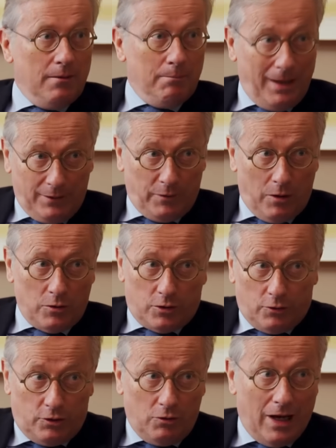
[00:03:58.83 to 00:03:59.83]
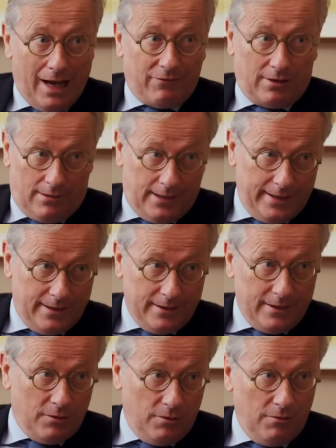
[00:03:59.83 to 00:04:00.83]
but we also do have
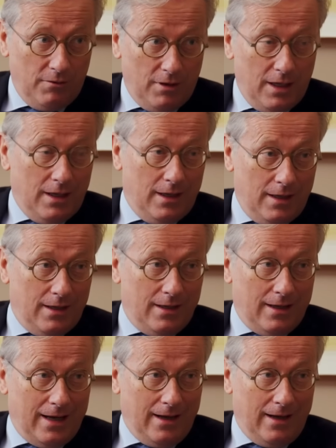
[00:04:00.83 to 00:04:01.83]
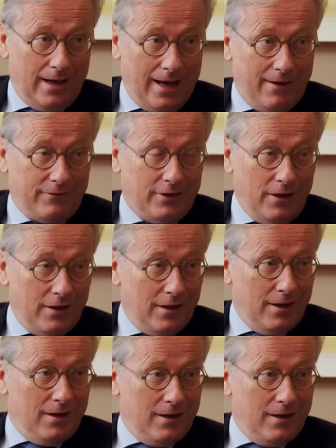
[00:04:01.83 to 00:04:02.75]
clients who have the